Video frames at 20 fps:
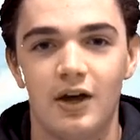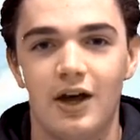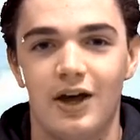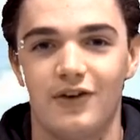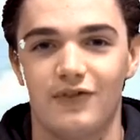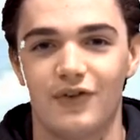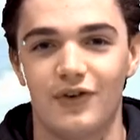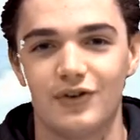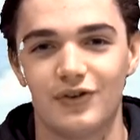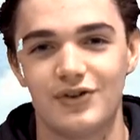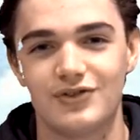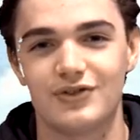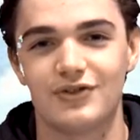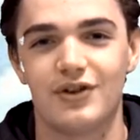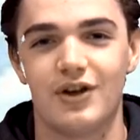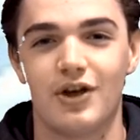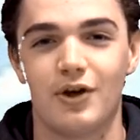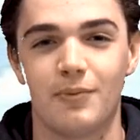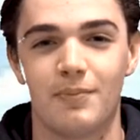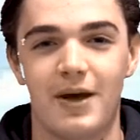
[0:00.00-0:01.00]
A fundraiser
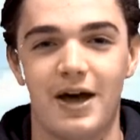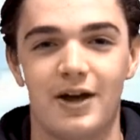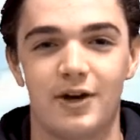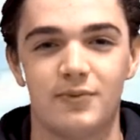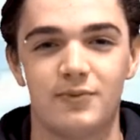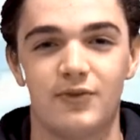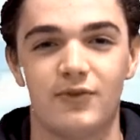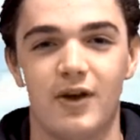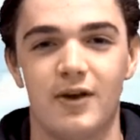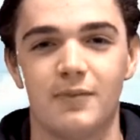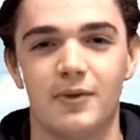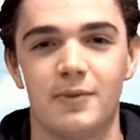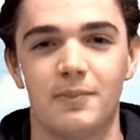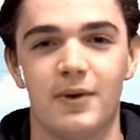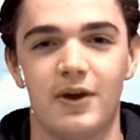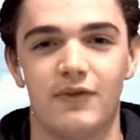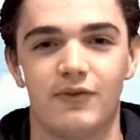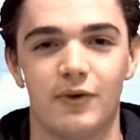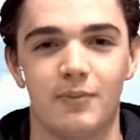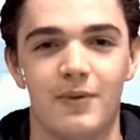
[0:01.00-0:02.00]
to help Adam's family
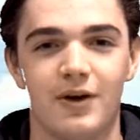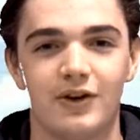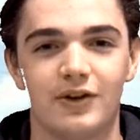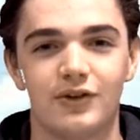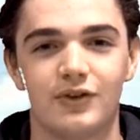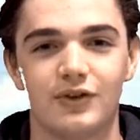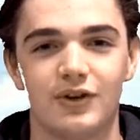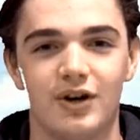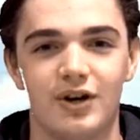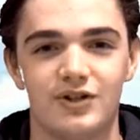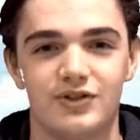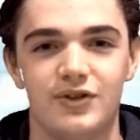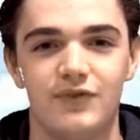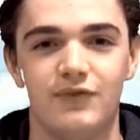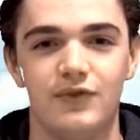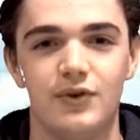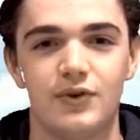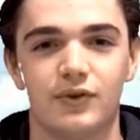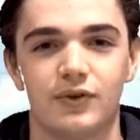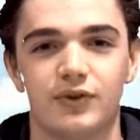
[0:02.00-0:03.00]
pay for medical costs and
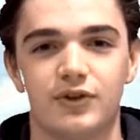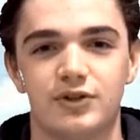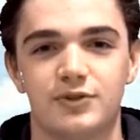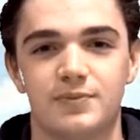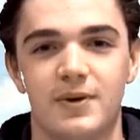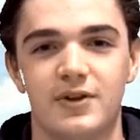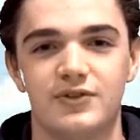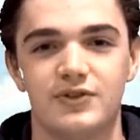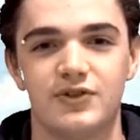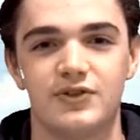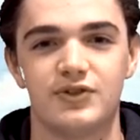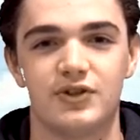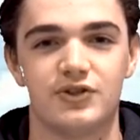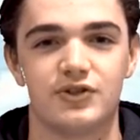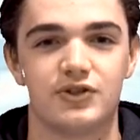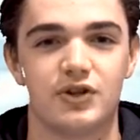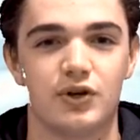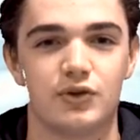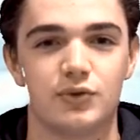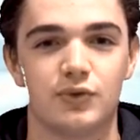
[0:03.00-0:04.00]
funeral expenses is
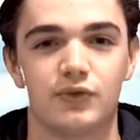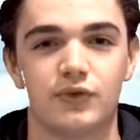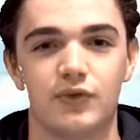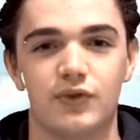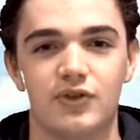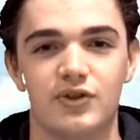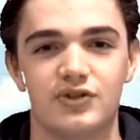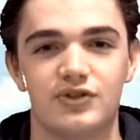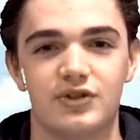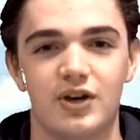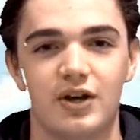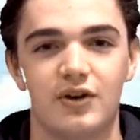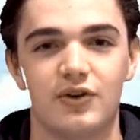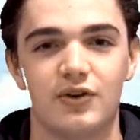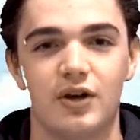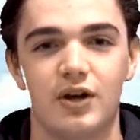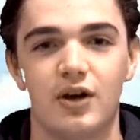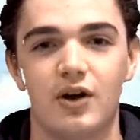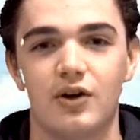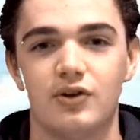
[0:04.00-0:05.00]
scheduled for this
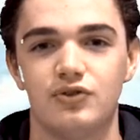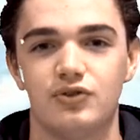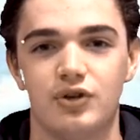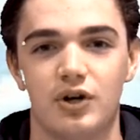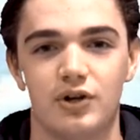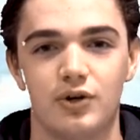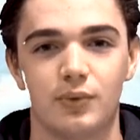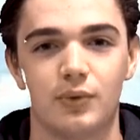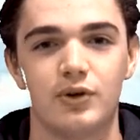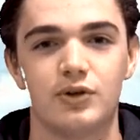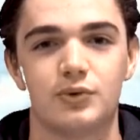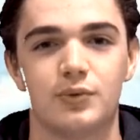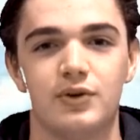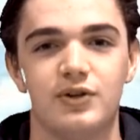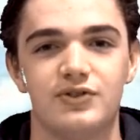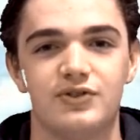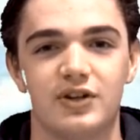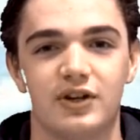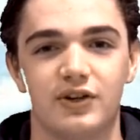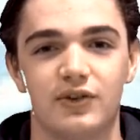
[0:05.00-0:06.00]
Saturday on January
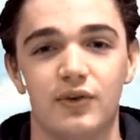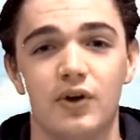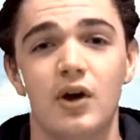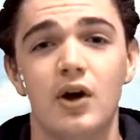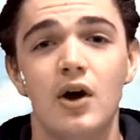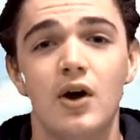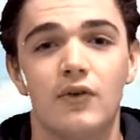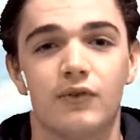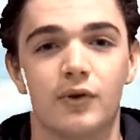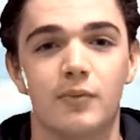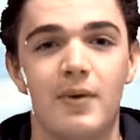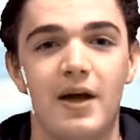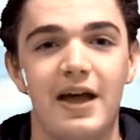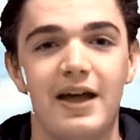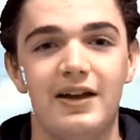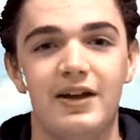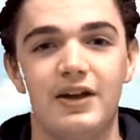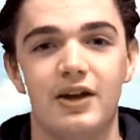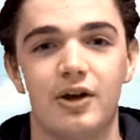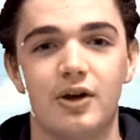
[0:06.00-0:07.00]
22nd from
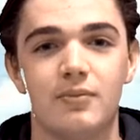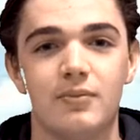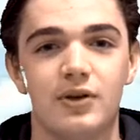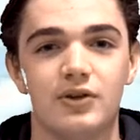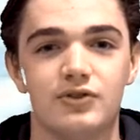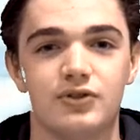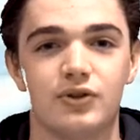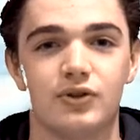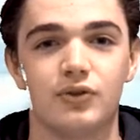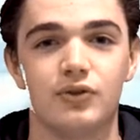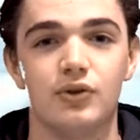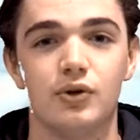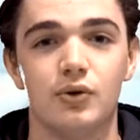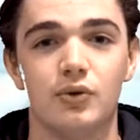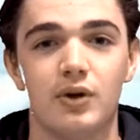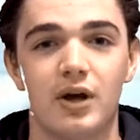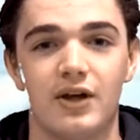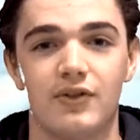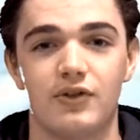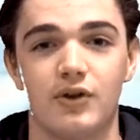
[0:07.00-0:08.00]
8 a.m. until
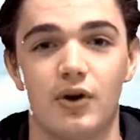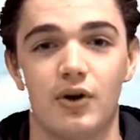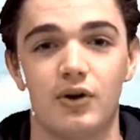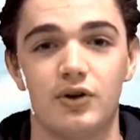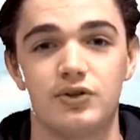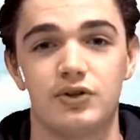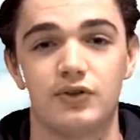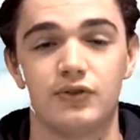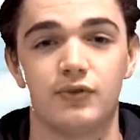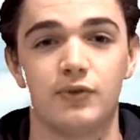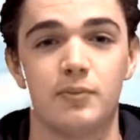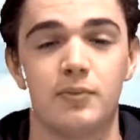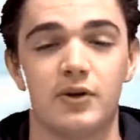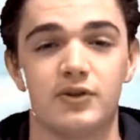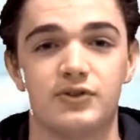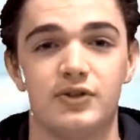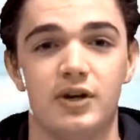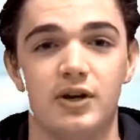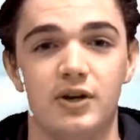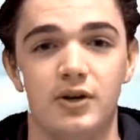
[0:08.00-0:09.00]
noon at the RHS Football
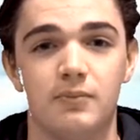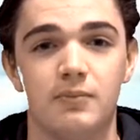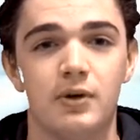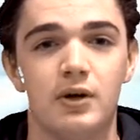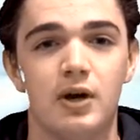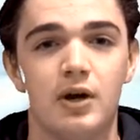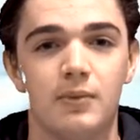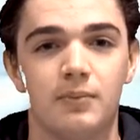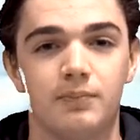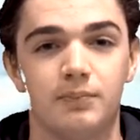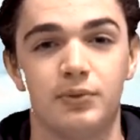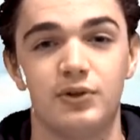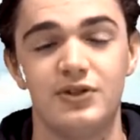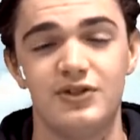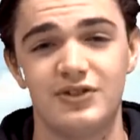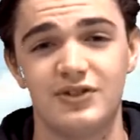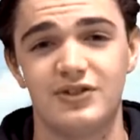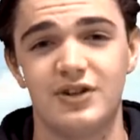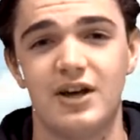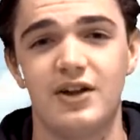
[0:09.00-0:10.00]
Stadium. Please
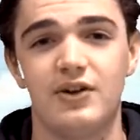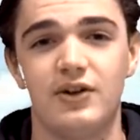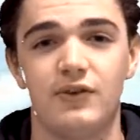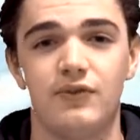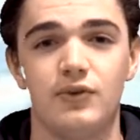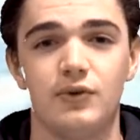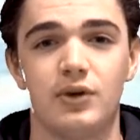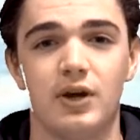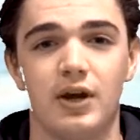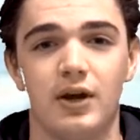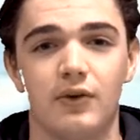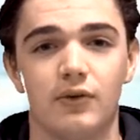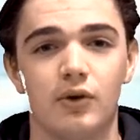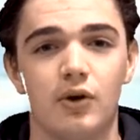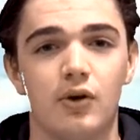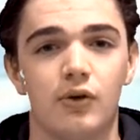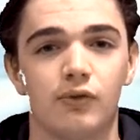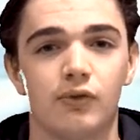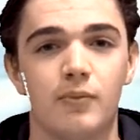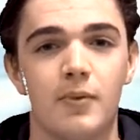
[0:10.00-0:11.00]
attend if you can.
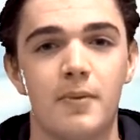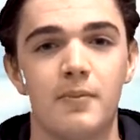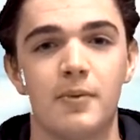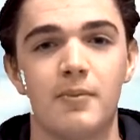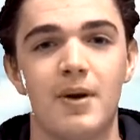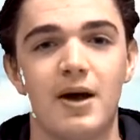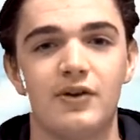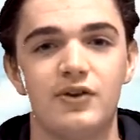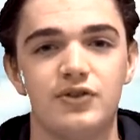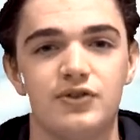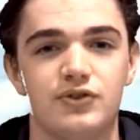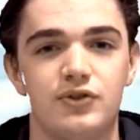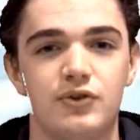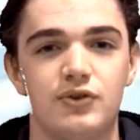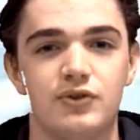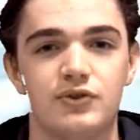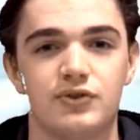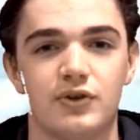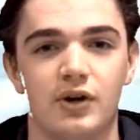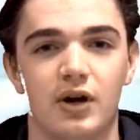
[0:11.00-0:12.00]
Remember, Mountie
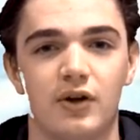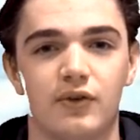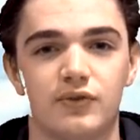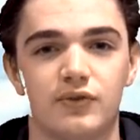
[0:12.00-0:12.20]
students are out